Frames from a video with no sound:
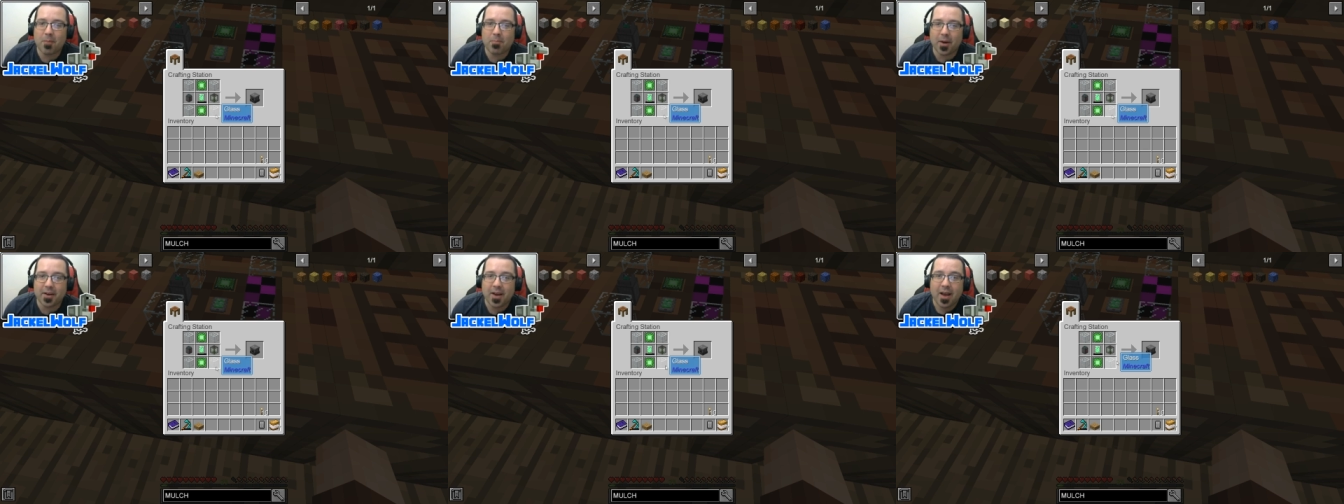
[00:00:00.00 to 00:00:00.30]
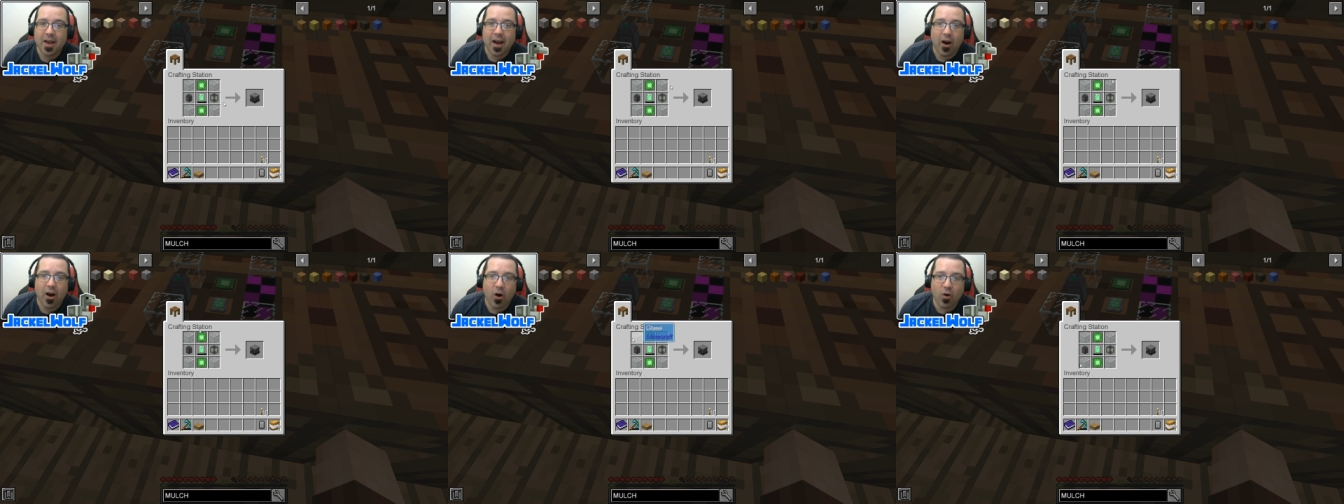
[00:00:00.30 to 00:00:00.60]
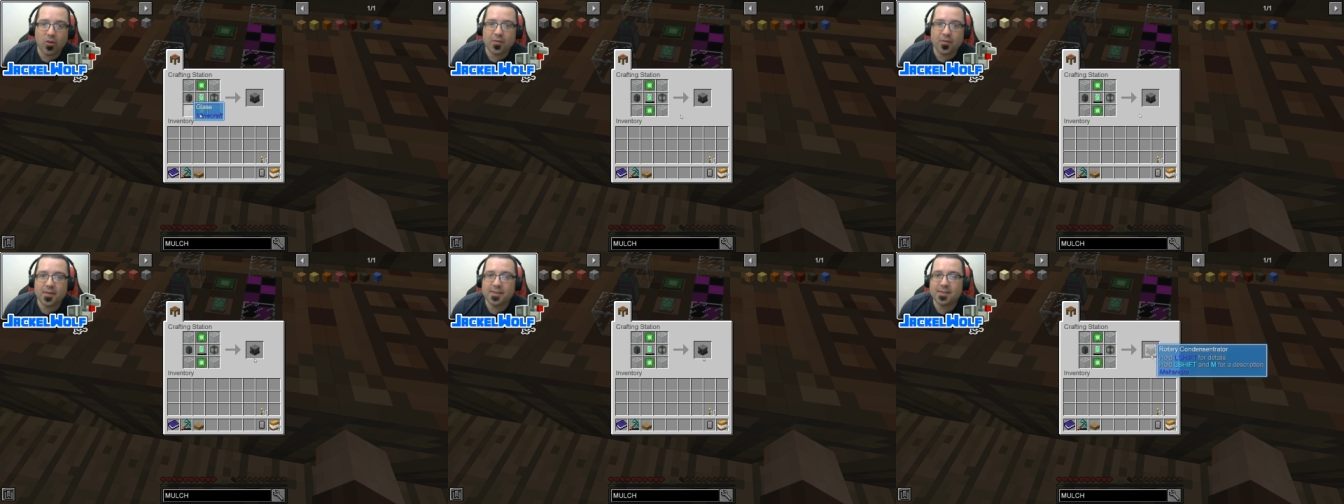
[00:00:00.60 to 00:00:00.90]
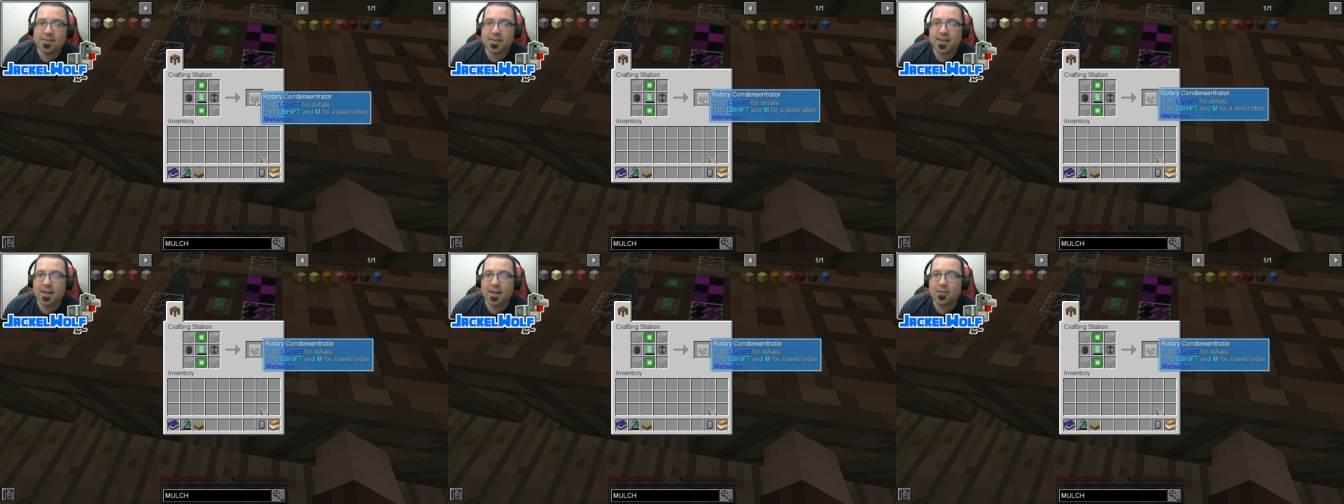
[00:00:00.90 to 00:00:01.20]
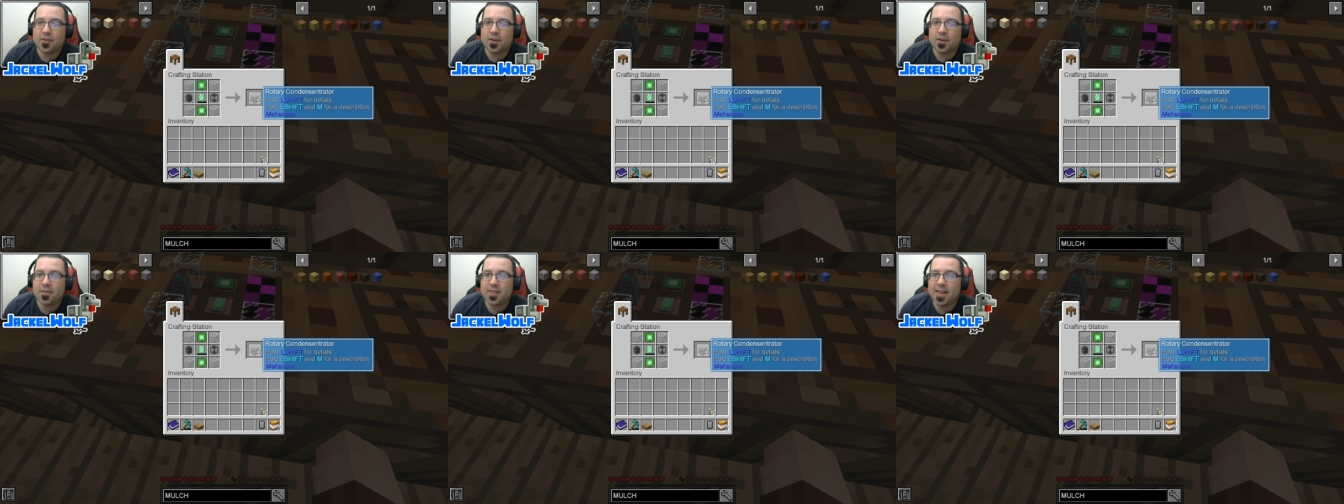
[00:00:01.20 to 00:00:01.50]
but all of these
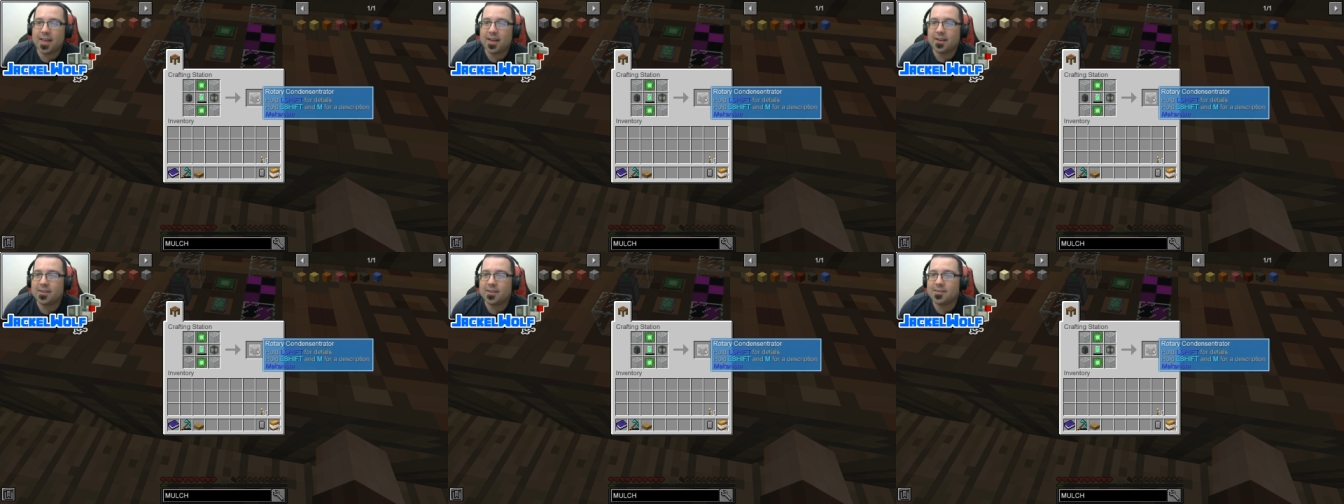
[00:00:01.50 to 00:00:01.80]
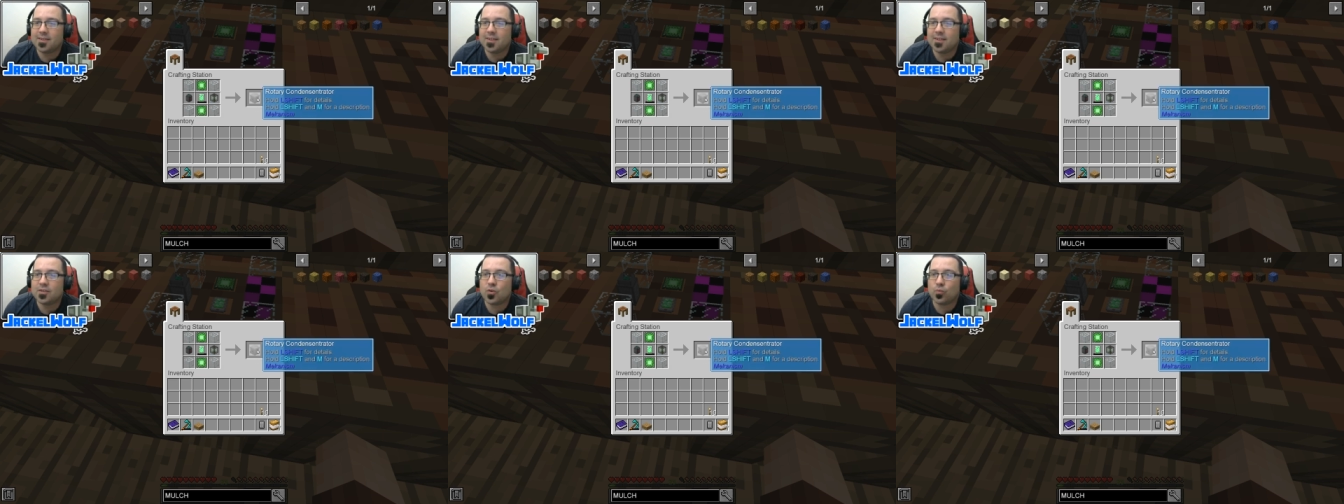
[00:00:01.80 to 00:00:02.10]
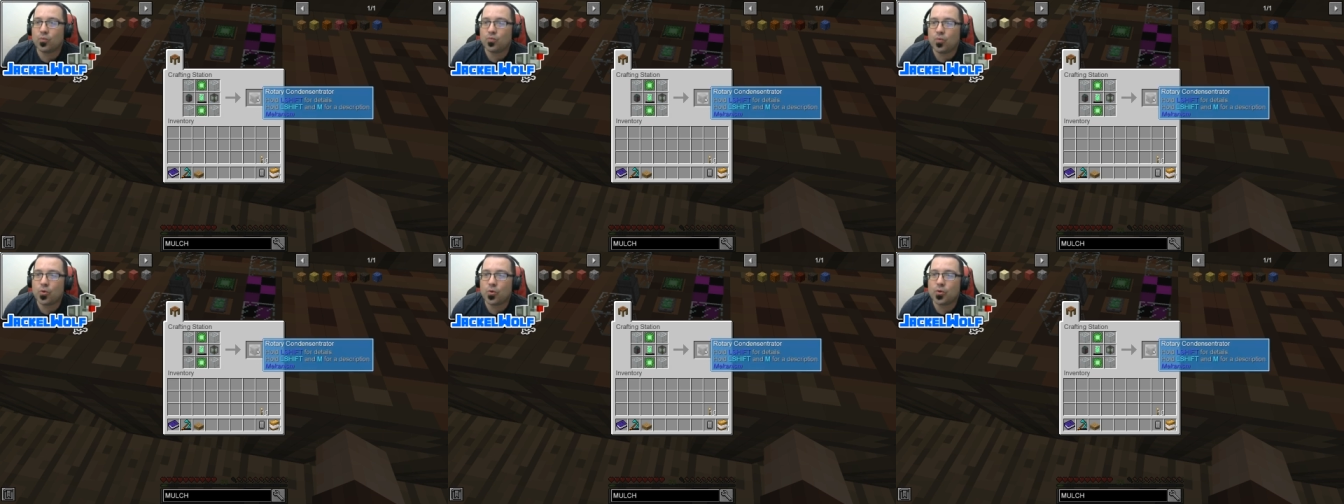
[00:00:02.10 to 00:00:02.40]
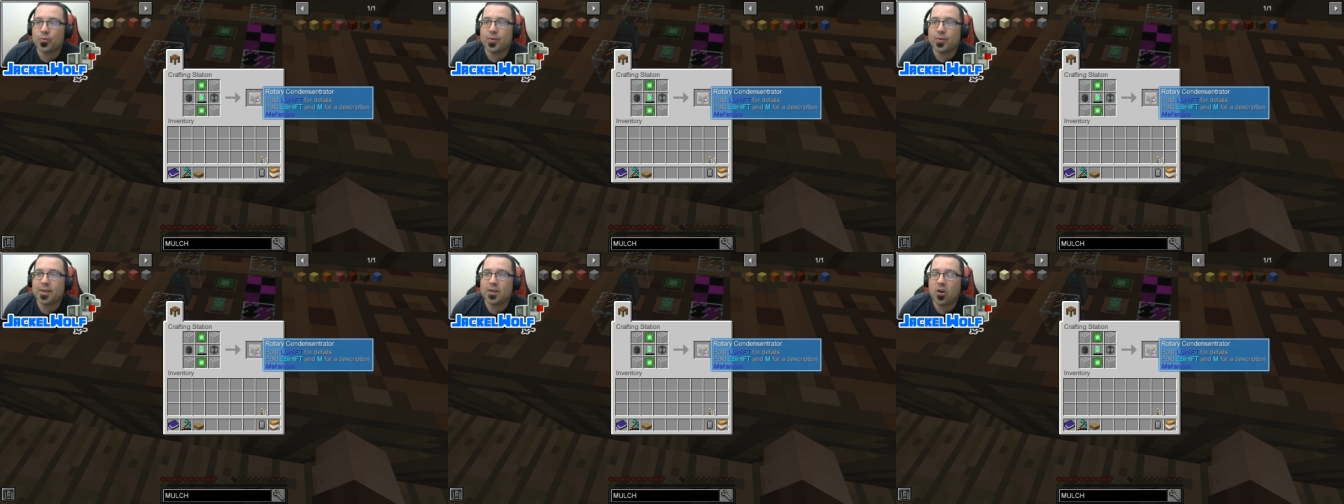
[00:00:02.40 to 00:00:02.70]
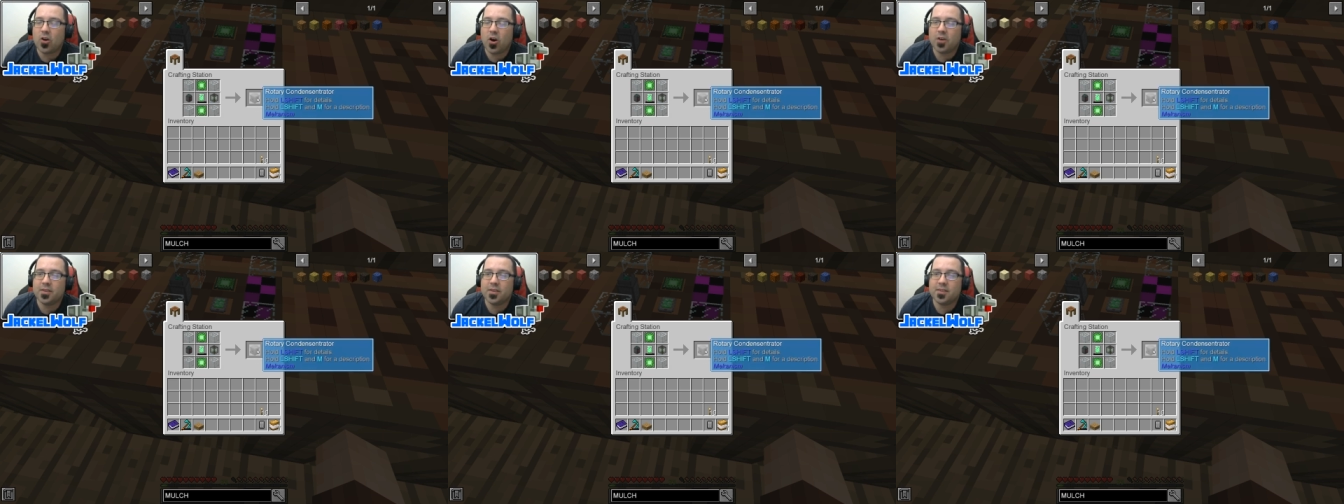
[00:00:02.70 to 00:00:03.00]
together, they get us this rotary
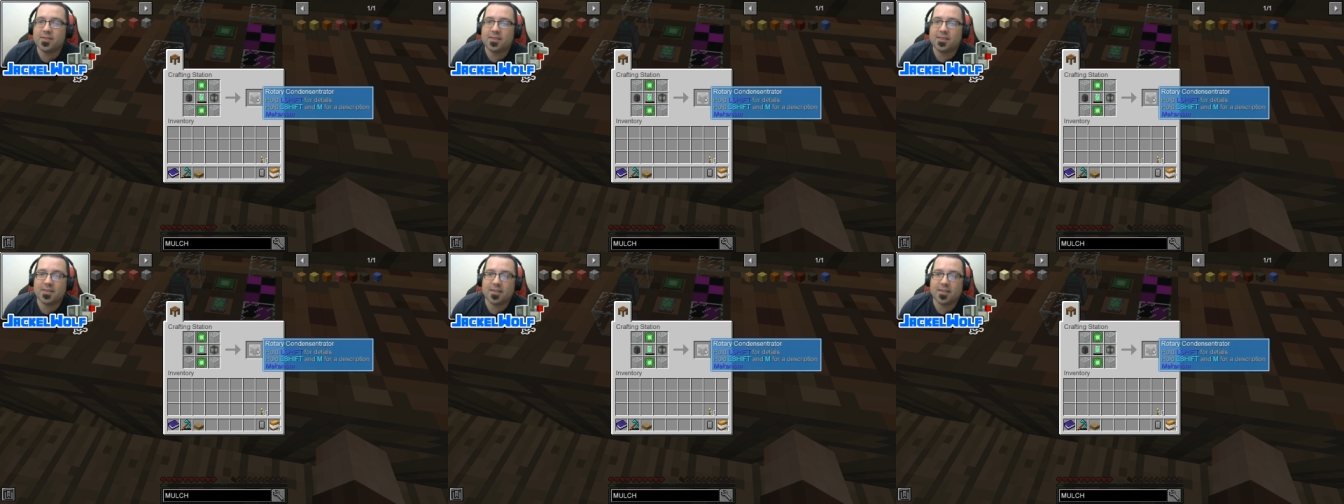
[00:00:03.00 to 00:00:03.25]
condens